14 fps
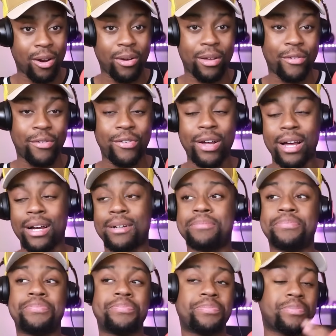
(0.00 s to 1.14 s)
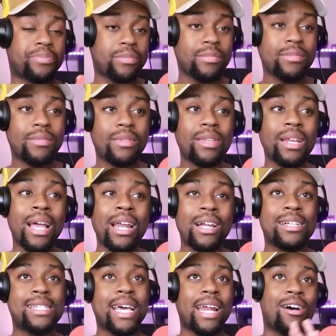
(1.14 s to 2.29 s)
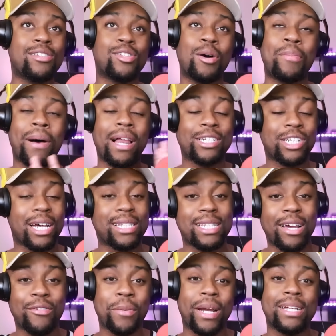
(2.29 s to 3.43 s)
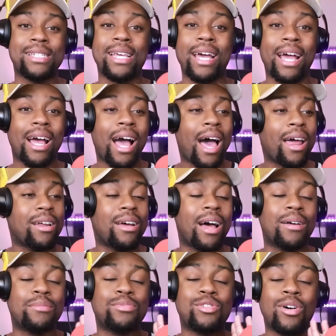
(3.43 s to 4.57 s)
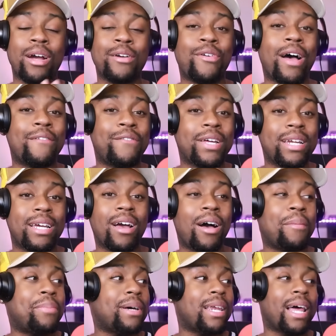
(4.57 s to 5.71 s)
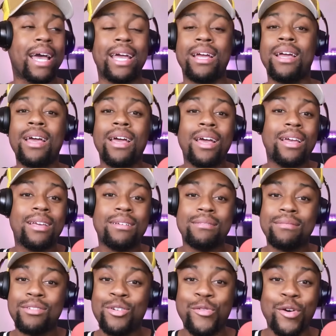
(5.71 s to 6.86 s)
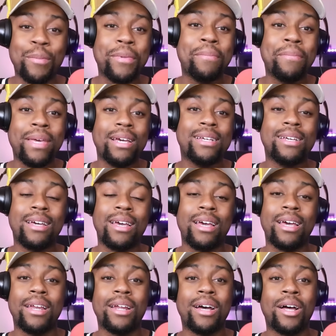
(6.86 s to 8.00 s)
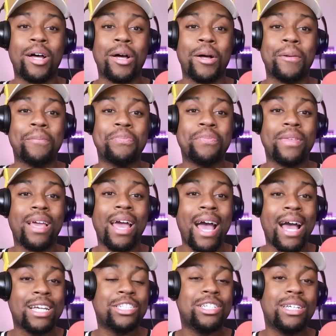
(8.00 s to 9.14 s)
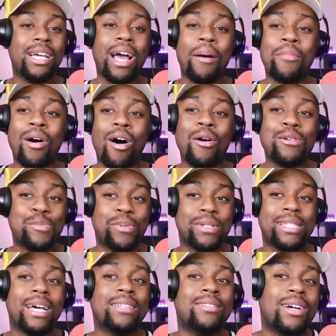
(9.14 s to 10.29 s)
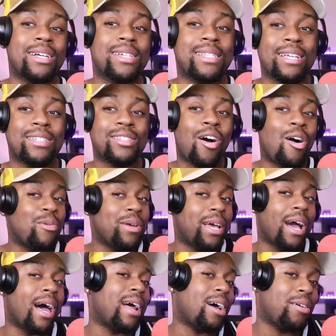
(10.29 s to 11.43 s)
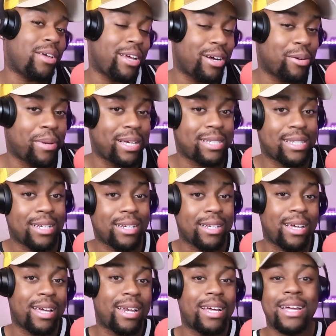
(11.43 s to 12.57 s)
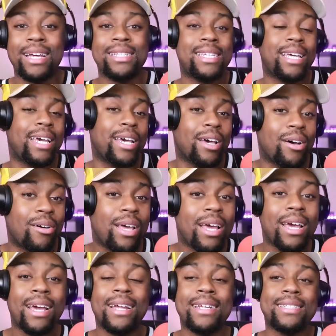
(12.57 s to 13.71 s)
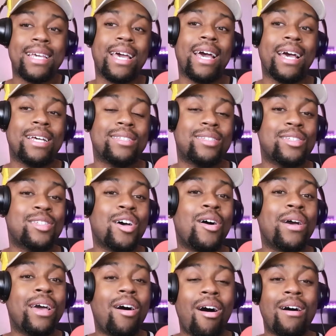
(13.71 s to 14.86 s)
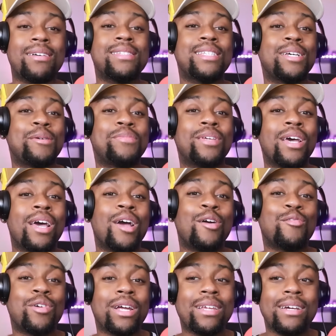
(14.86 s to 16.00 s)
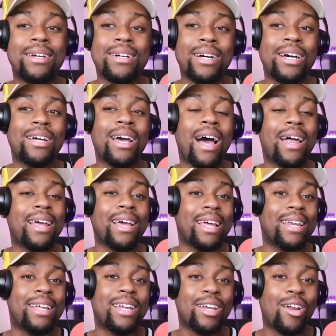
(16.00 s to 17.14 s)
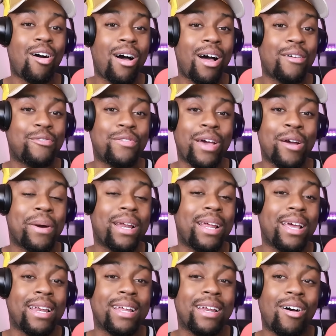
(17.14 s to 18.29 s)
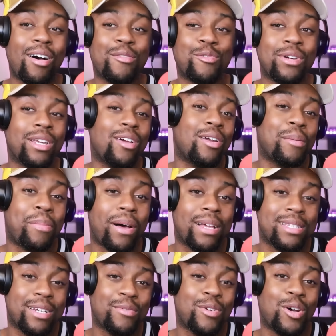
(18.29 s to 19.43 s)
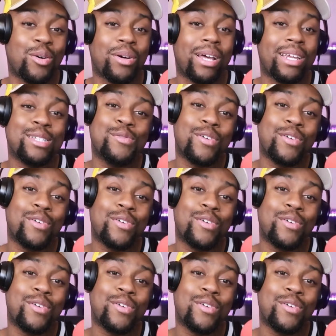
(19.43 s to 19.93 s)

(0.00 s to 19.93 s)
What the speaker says: a fuck. And Lil Zane also apologized to everybody saying, sorry if I offended y'all, but like, you feel me? Me and Ashley, I'm gonna always protect her because that's all we got out here, basically, in the ATL in this cast. So it all seemed really good how they ended it off. Everybody ended it off really on a positive note, at least for that